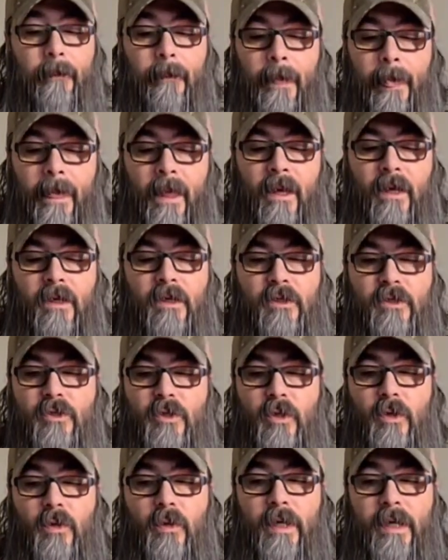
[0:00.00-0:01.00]
So
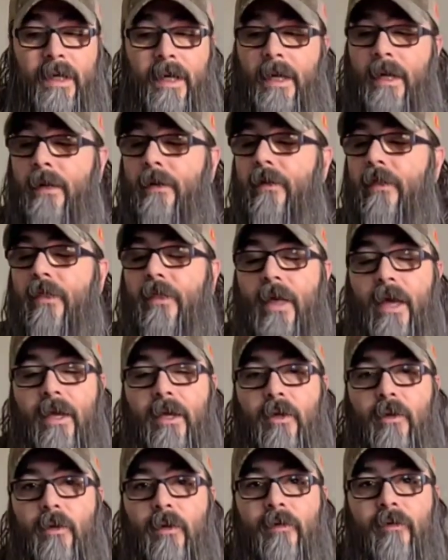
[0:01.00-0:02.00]
again, thank you,
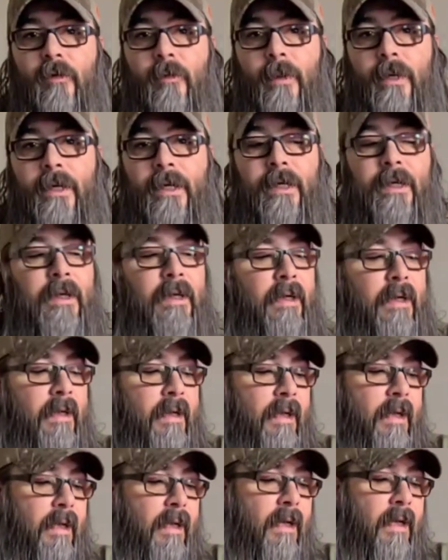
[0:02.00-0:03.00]
everybody.
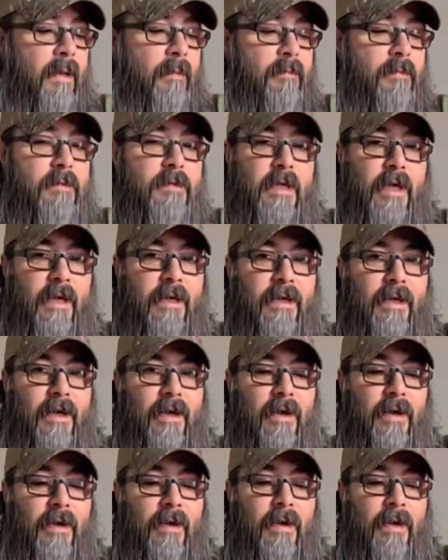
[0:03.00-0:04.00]
Take care,
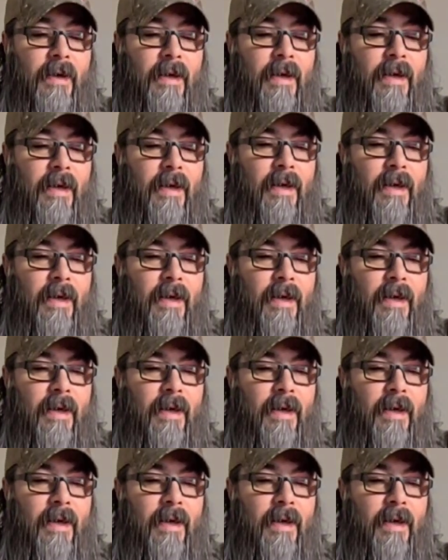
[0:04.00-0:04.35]
and we'll